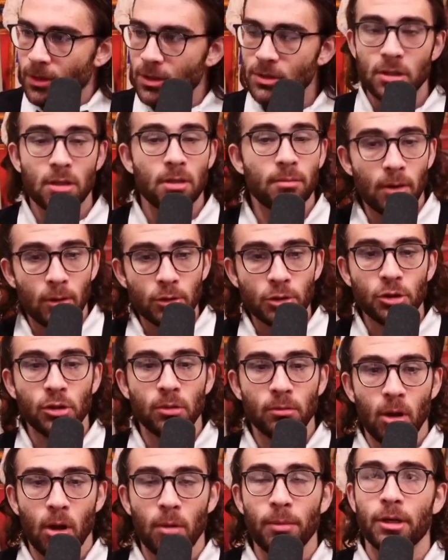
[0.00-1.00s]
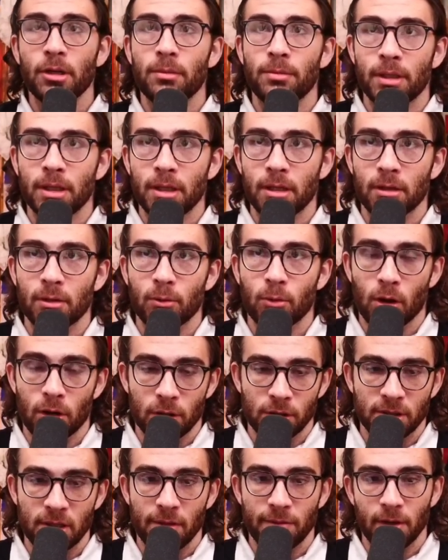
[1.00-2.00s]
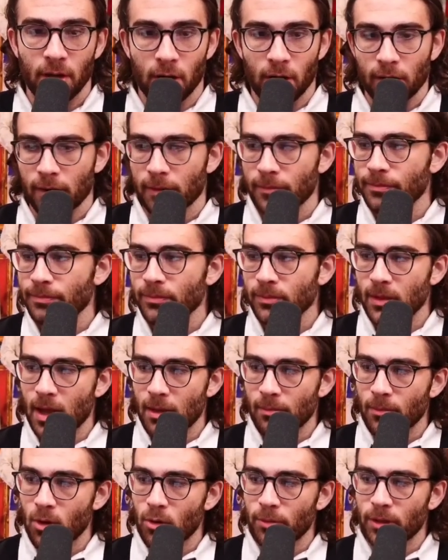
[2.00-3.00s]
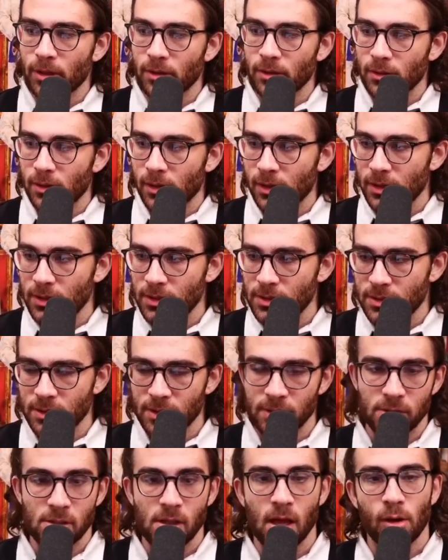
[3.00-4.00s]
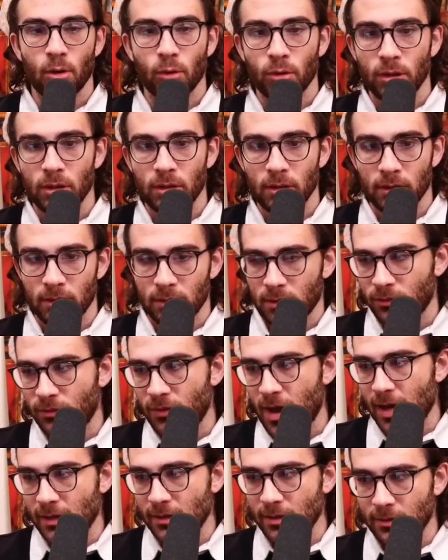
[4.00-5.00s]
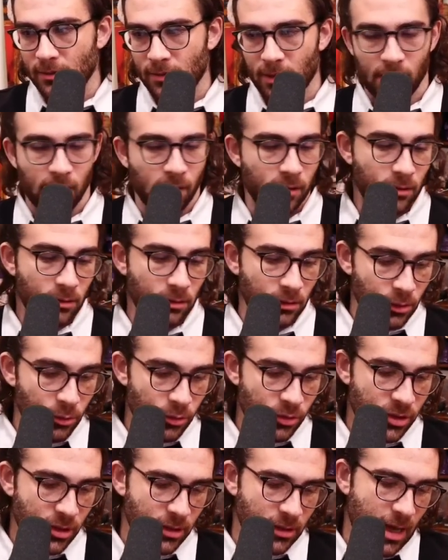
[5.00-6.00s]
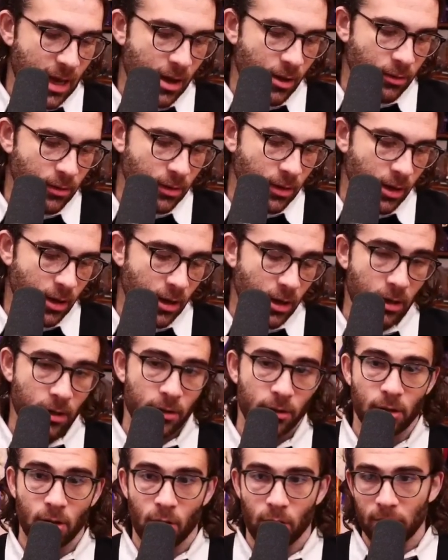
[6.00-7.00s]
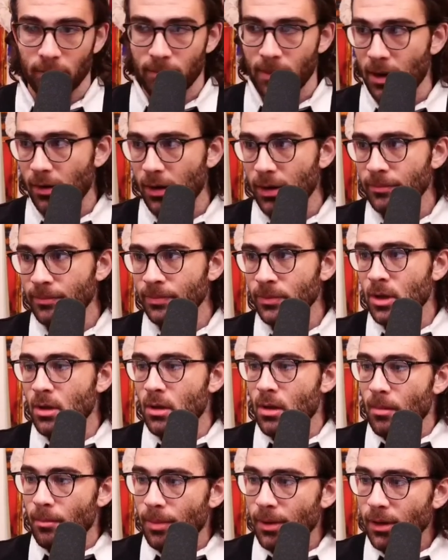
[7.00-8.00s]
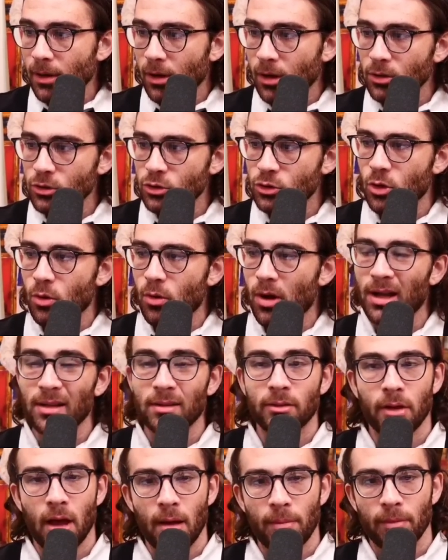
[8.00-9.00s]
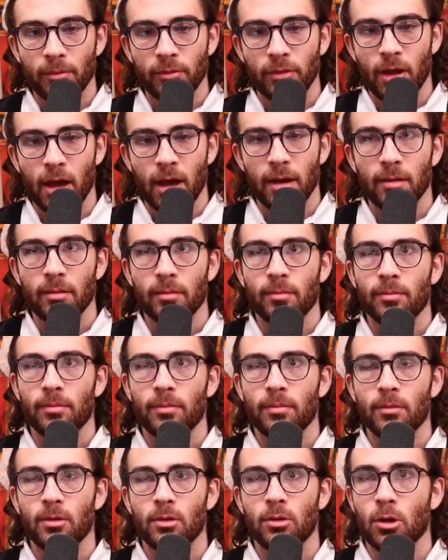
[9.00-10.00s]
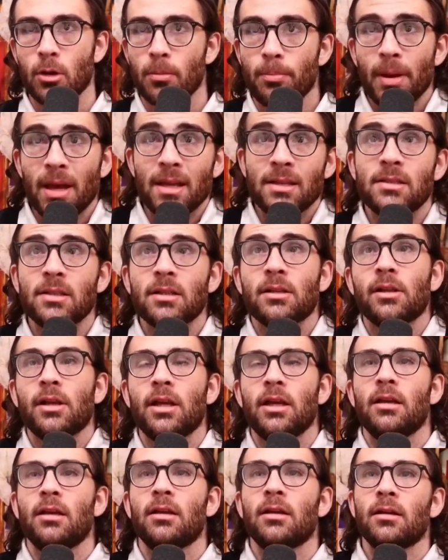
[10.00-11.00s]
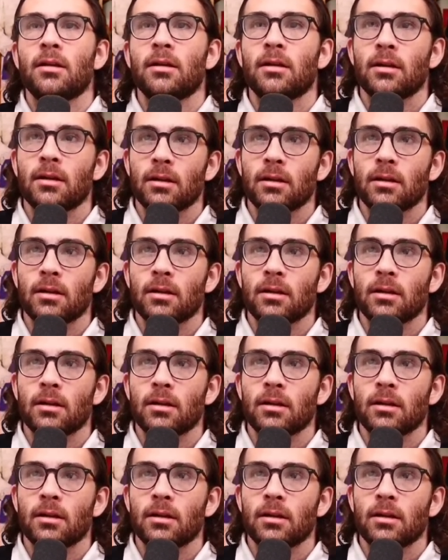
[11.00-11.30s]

there's an emotional moment in the beginning of the Water 7 arc. That moment is is not only the the fact that they are losing out on the Going Merry, but also on top of that, they're basically